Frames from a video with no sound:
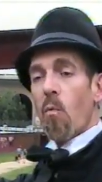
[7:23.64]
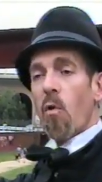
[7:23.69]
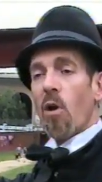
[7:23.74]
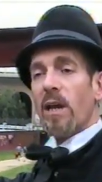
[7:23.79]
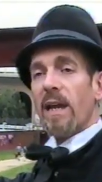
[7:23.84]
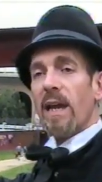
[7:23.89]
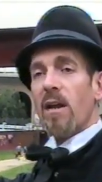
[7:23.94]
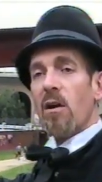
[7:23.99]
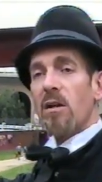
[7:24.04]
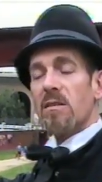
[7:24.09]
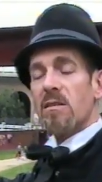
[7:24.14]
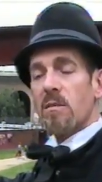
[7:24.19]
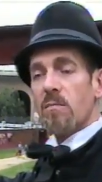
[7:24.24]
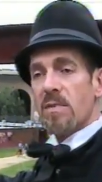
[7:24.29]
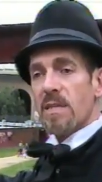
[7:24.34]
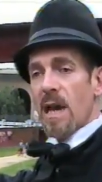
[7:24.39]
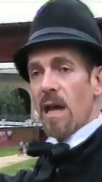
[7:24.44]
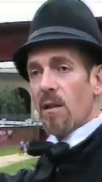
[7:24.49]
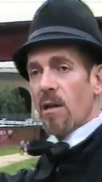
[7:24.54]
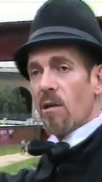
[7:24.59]
working on some
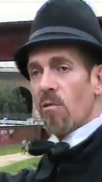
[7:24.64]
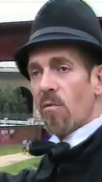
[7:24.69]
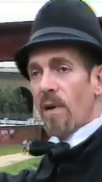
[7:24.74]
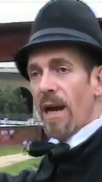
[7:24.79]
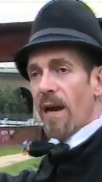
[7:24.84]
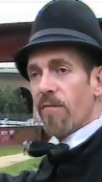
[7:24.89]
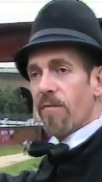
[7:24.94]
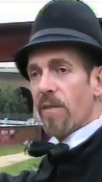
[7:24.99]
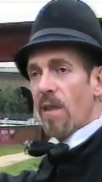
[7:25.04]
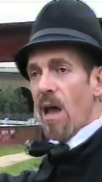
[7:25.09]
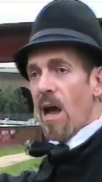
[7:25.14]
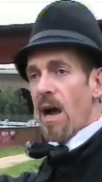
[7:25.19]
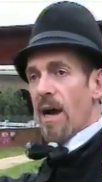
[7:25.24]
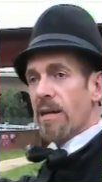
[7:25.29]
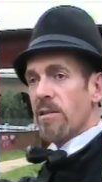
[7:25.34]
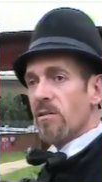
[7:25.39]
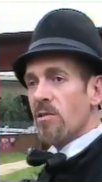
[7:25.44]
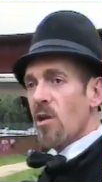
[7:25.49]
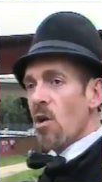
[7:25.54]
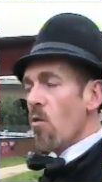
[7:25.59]
telegraph
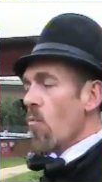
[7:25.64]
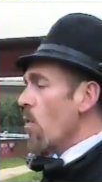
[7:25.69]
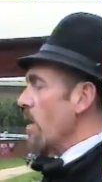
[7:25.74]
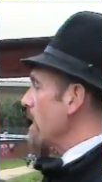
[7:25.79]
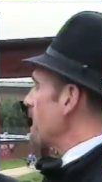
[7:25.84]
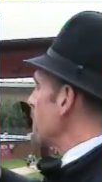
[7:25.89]
lines when